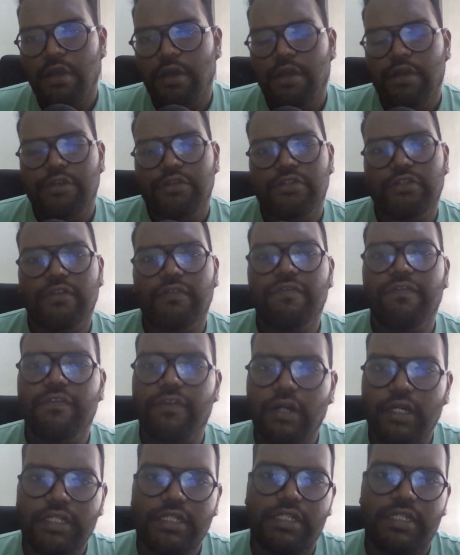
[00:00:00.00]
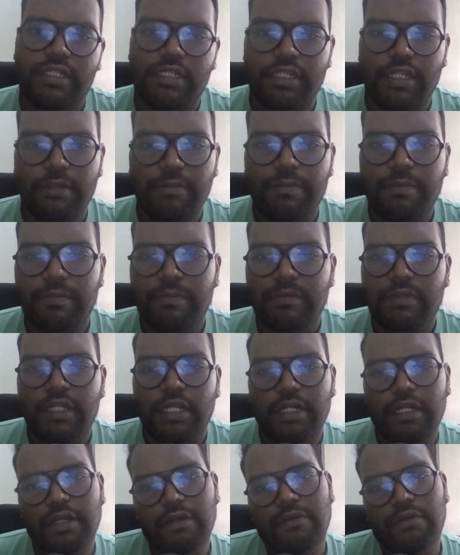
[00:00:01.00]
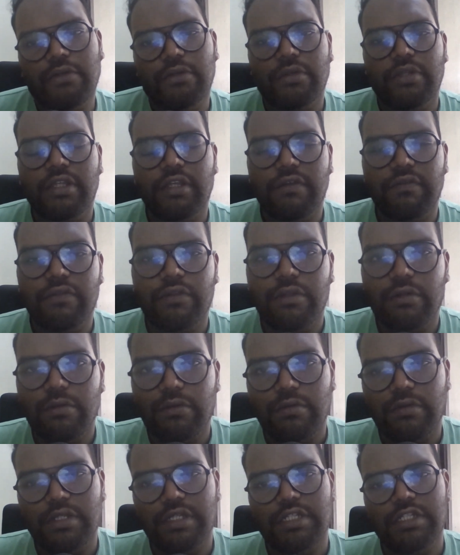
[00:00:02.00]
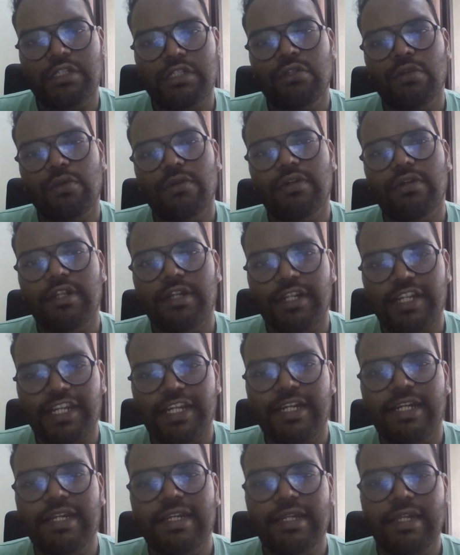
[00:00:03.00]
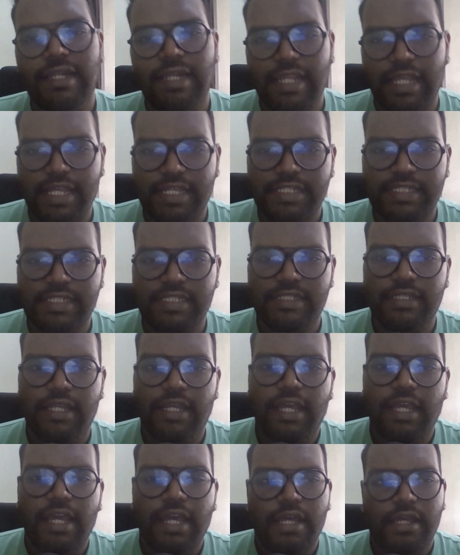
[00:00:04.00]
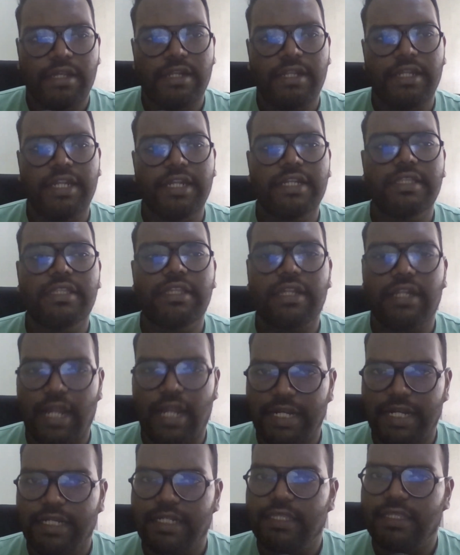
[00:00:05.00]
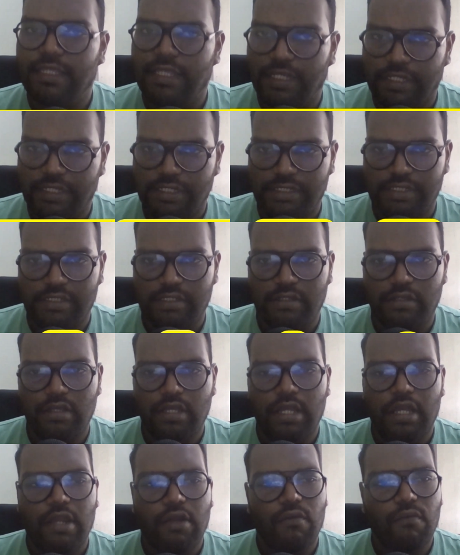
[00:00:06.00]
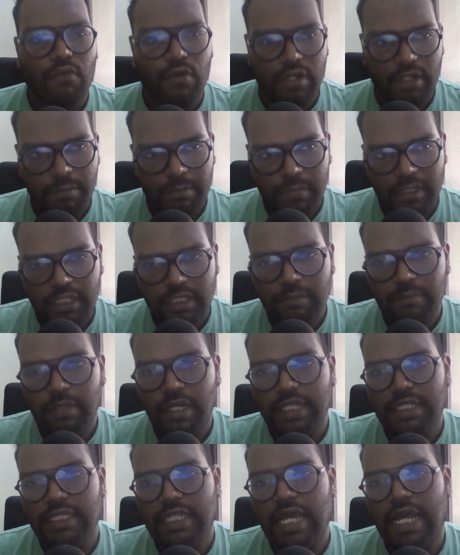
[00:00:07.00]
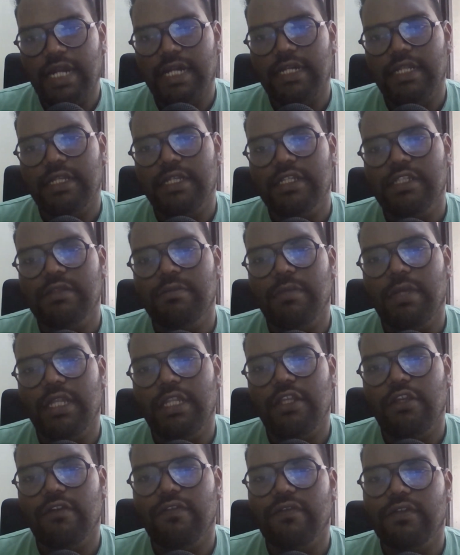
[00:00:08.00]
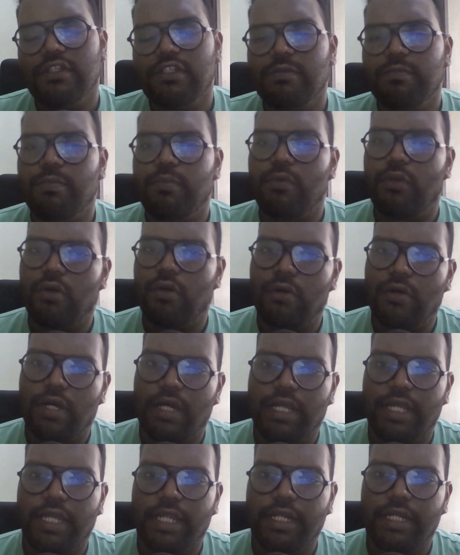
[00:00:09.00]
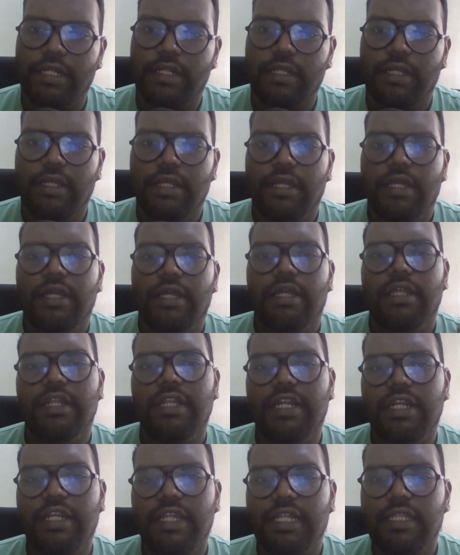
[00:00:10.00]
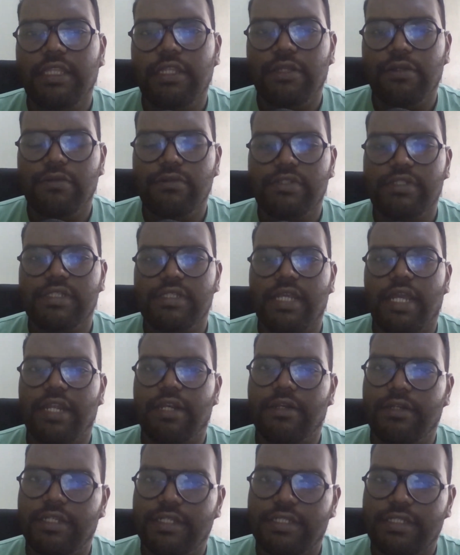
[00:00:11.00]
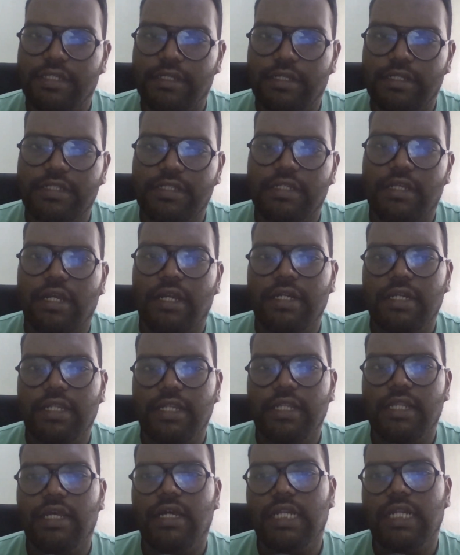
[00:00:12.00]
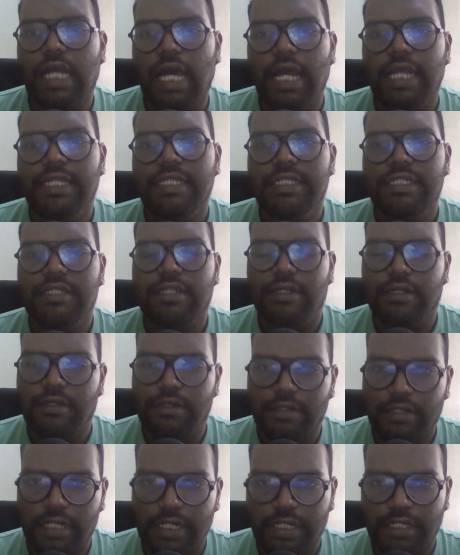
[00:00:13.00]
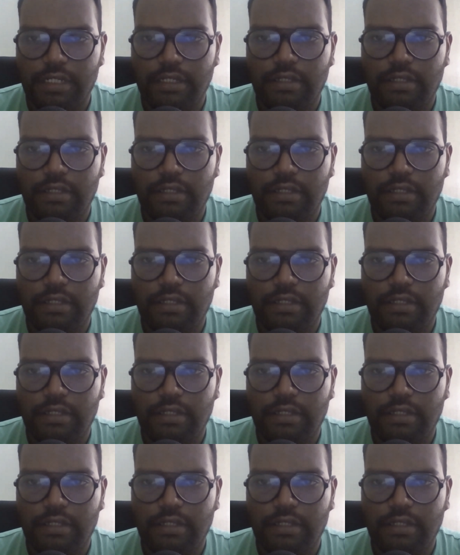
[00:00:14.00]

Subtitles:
So, the first tip that I want to give you is don't read less, read the right things. What I mean by that is many of us plow ahead reading news and research until our eyes turn red.